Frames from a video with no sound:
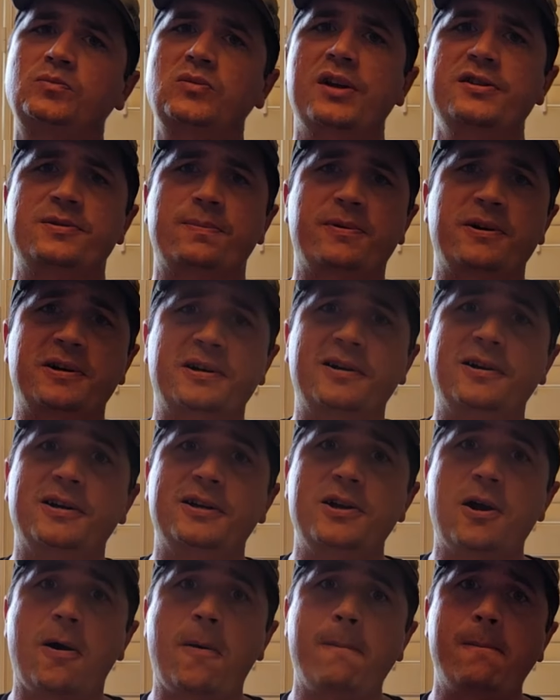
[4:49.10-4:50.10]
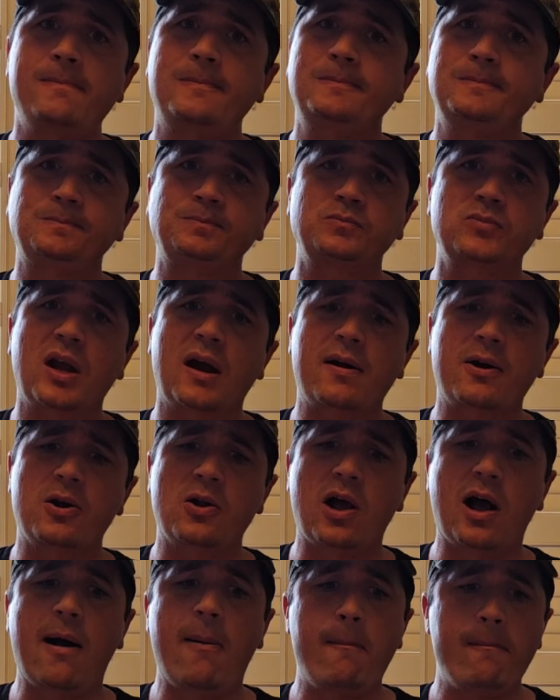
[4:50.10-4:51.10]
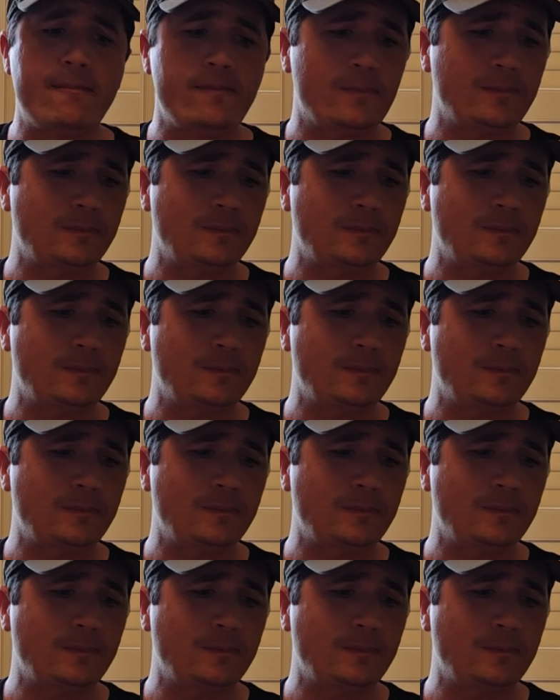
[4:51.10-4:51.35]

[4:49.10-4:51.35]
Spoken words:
These are pretty good, y'all. Not gonna lie.